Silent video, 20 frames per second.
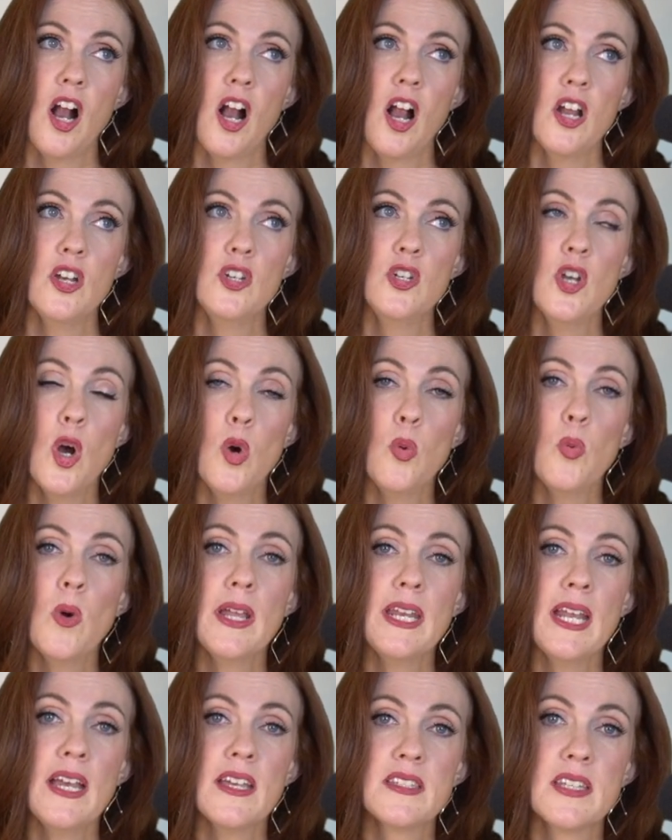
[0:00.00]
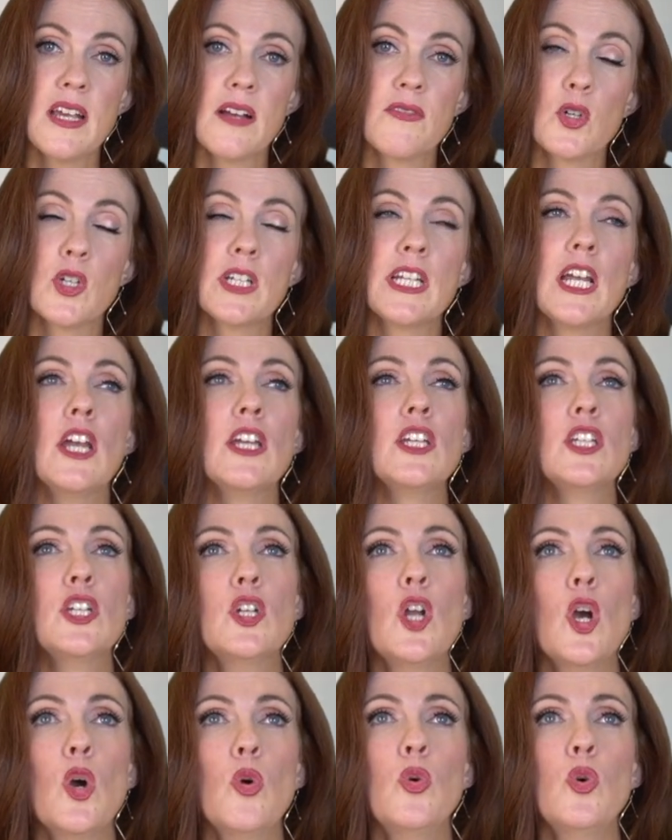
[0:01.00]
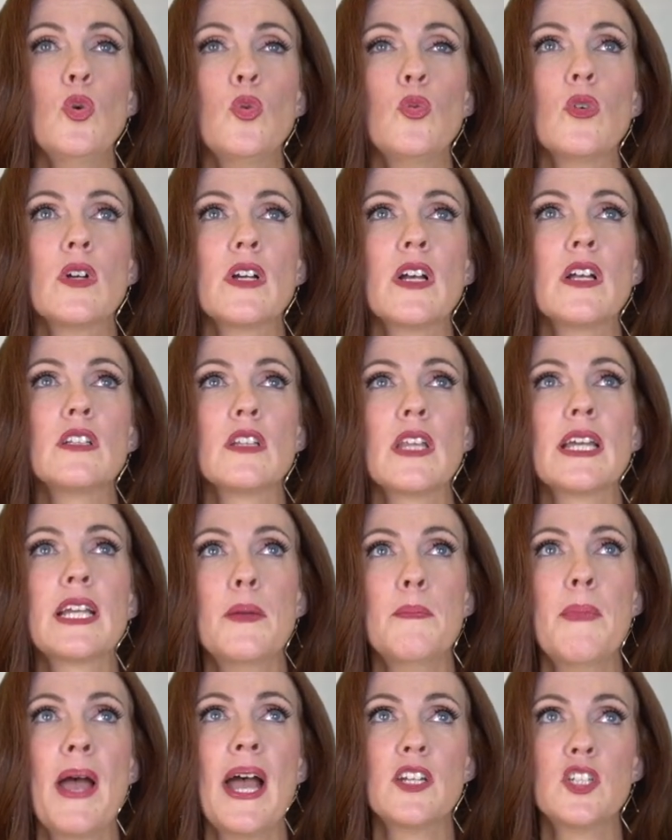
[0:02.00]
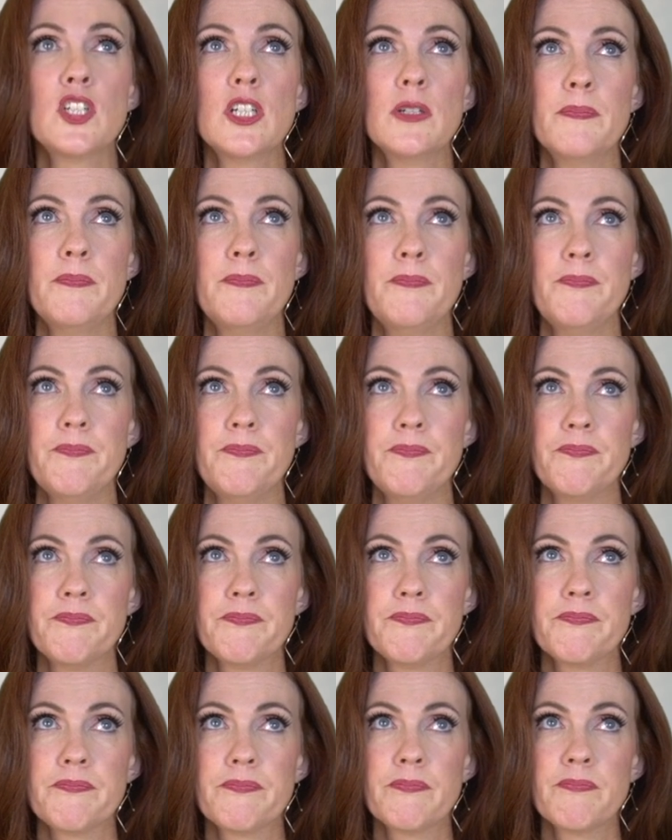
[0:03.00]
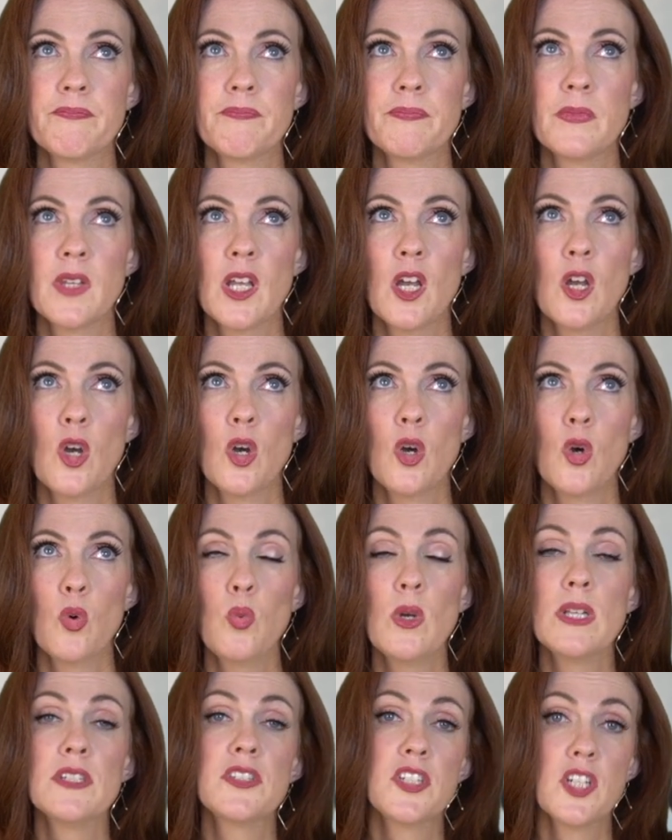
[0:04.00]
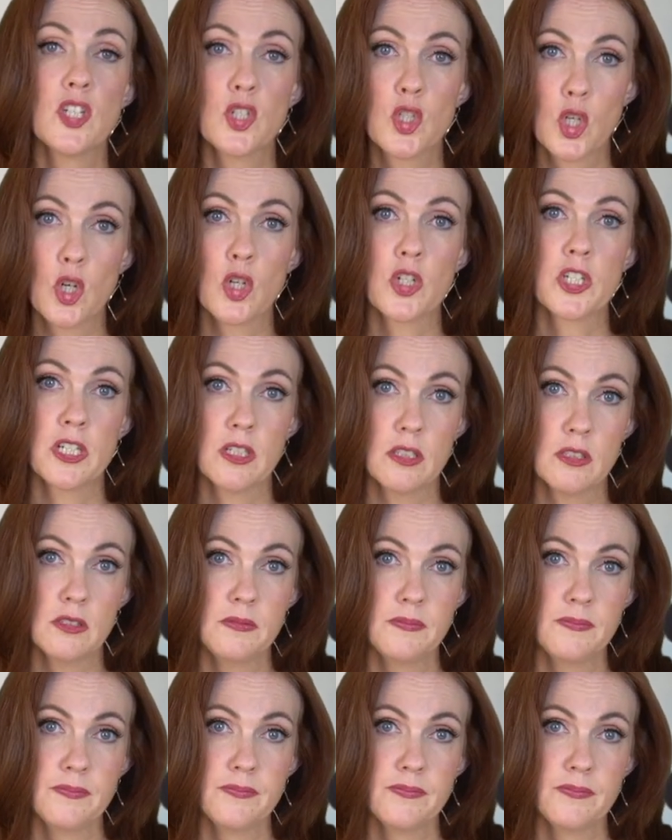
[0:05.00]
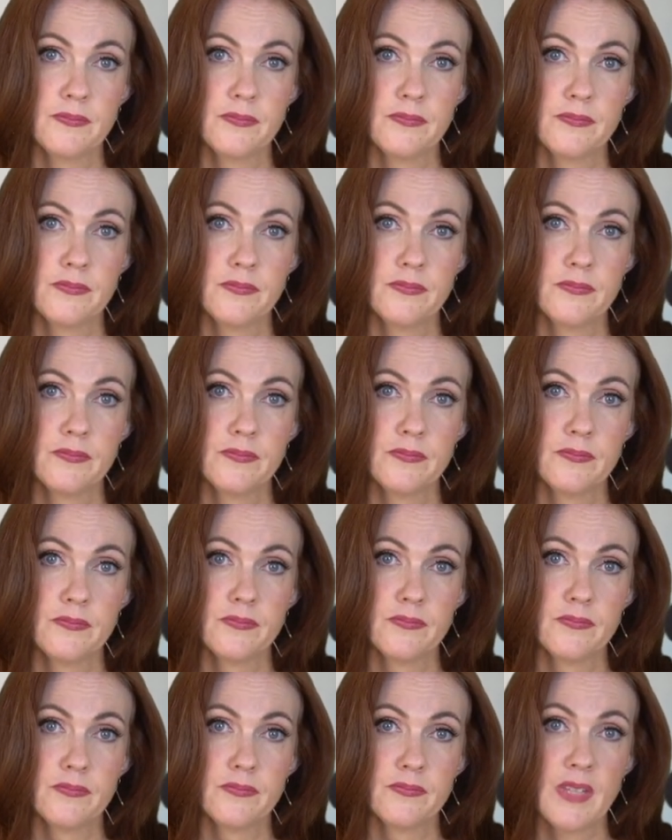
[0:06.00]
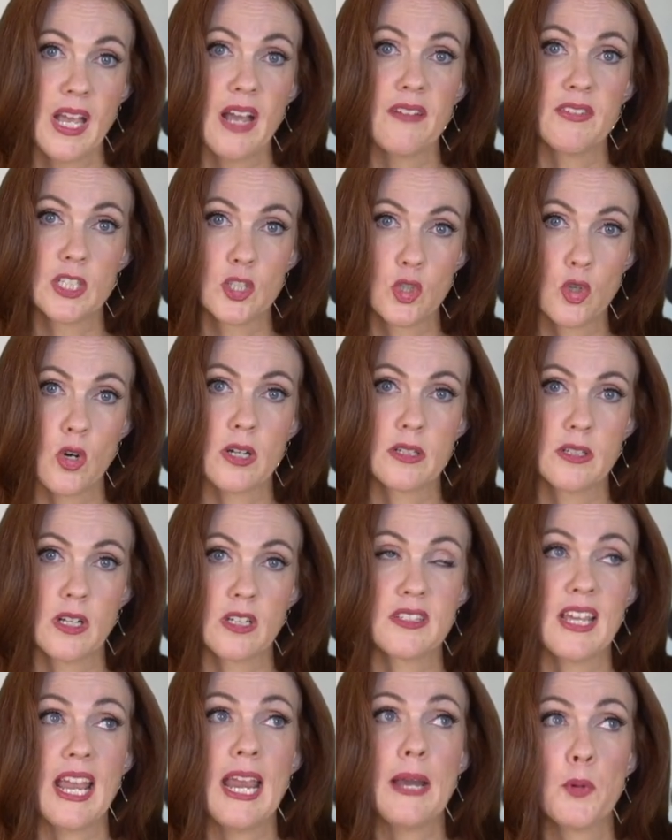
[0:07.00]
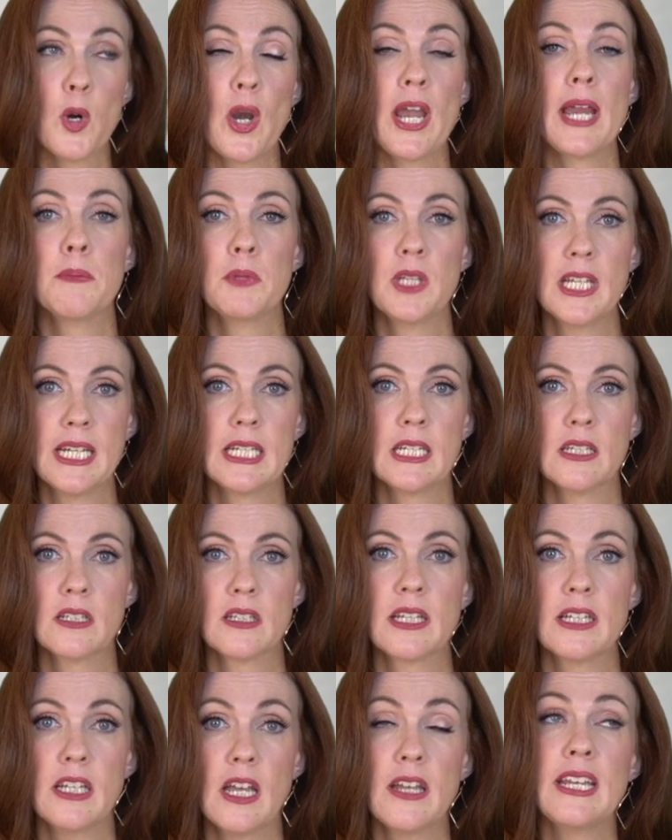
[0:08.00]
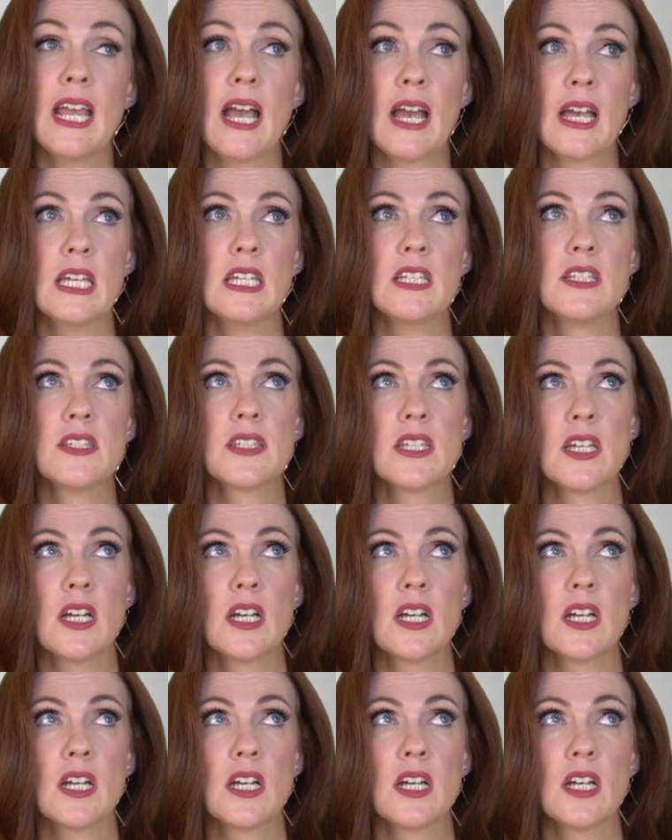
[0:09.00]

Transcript: No one has ever, you know who, like, imagine Winston Churchill having truck nuts. Abraham Lincoln, like, yeah, his